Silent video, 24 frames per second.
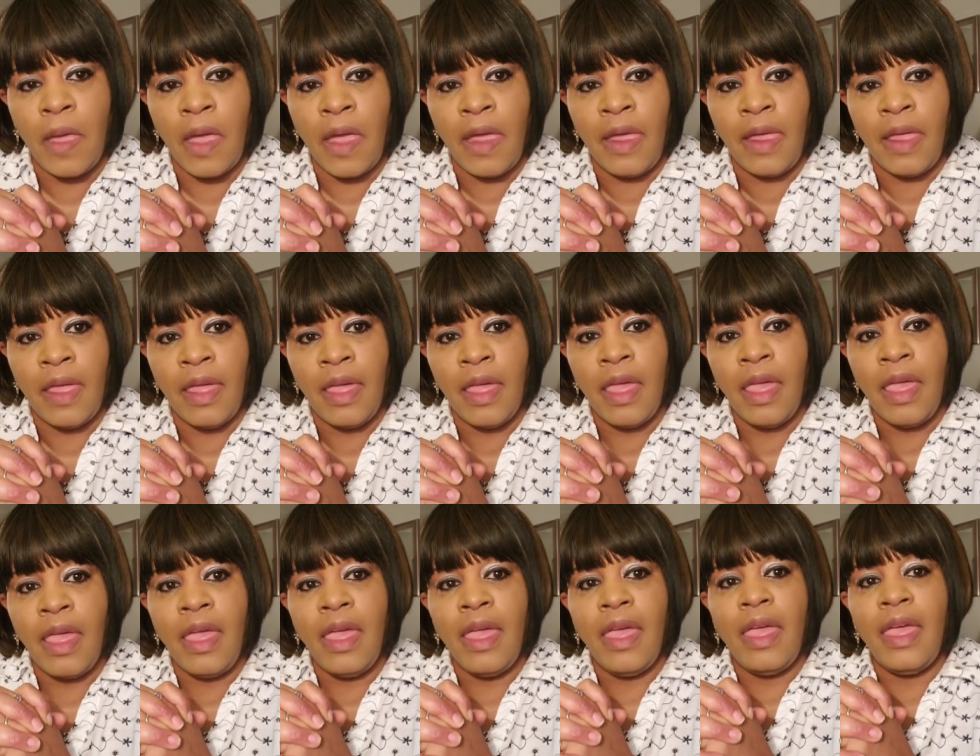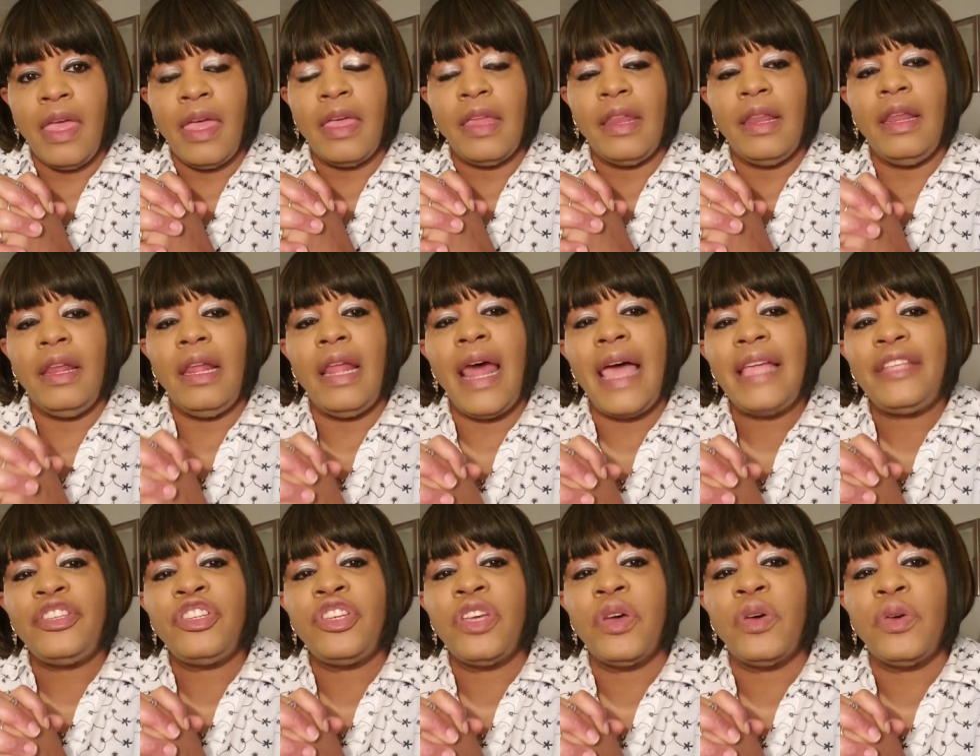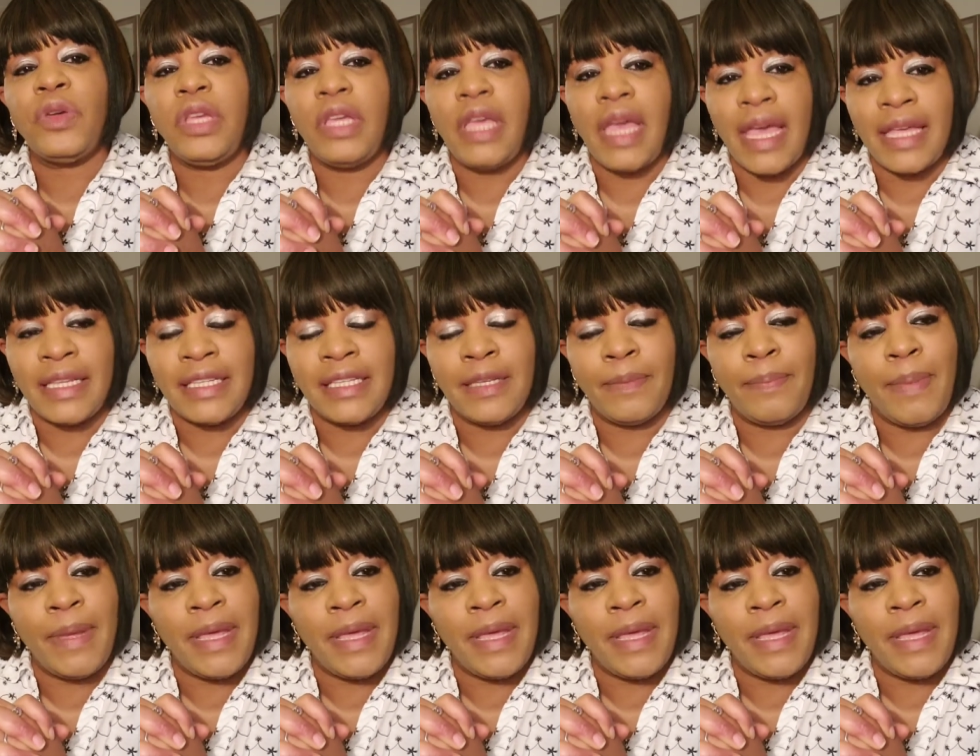Okay. Let your yes